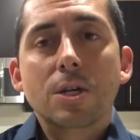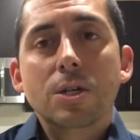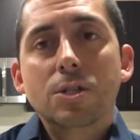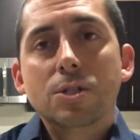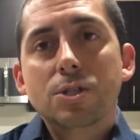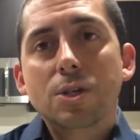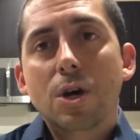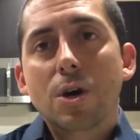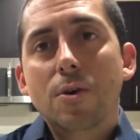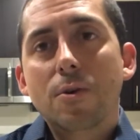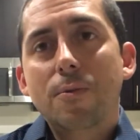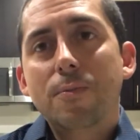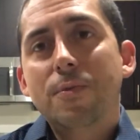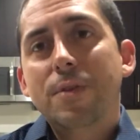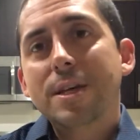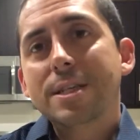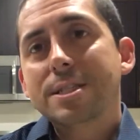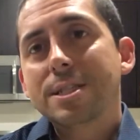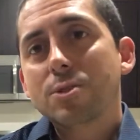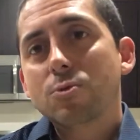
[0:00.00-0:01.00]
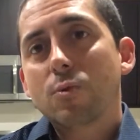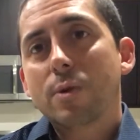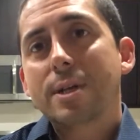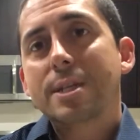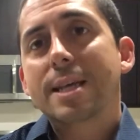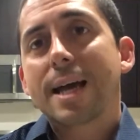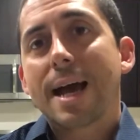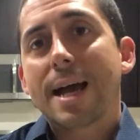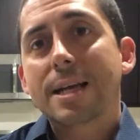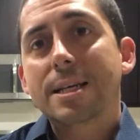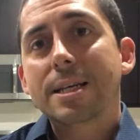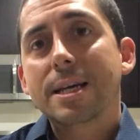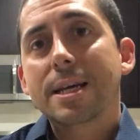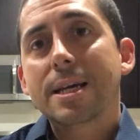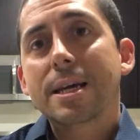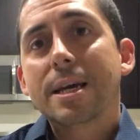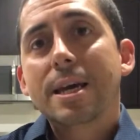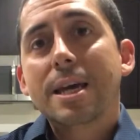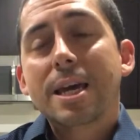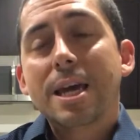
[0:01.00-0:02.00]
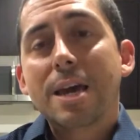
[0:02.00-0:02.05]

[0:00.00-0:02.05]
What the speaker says: So this is one tactic.